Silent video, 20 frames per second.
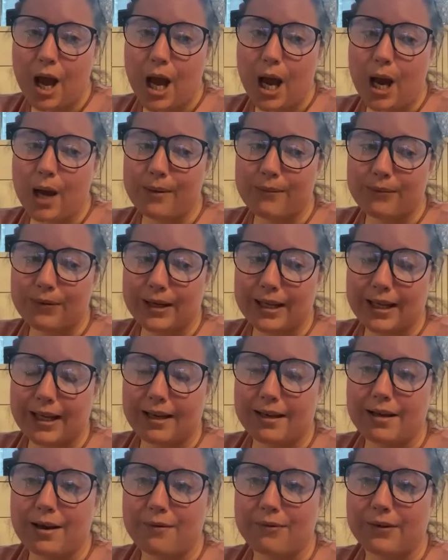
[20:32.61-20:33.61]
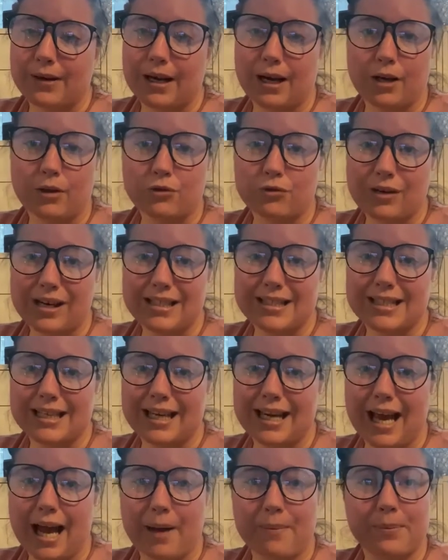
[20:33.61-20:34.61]
Hopefully nothing drastic
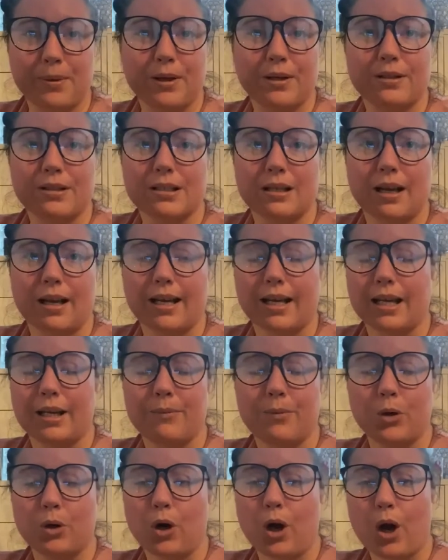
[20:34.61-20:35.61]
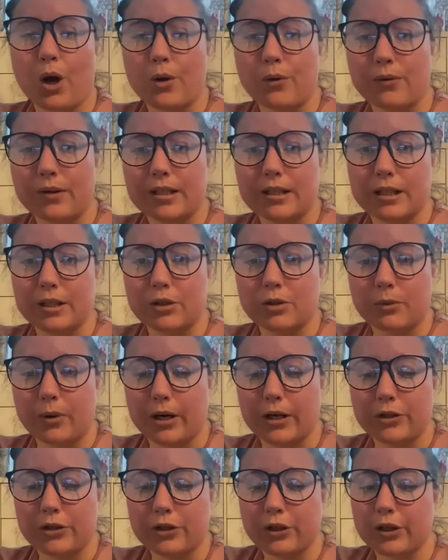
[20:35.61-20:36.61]
happens, like any more COVID
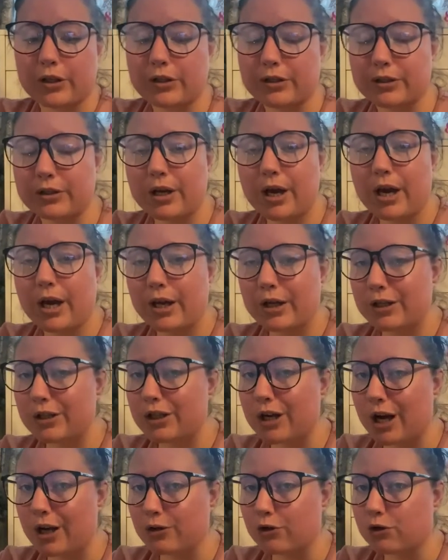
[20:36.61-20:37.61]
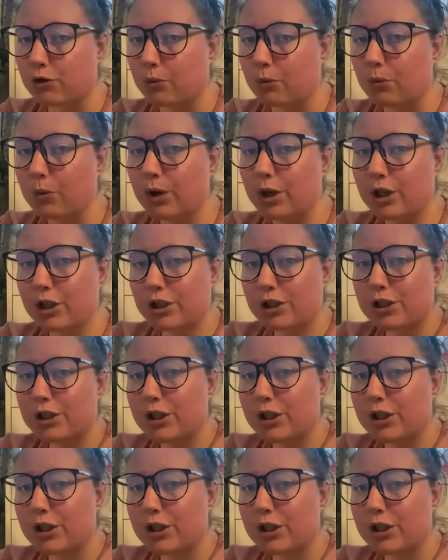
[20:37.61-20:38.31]
situations. touch wood.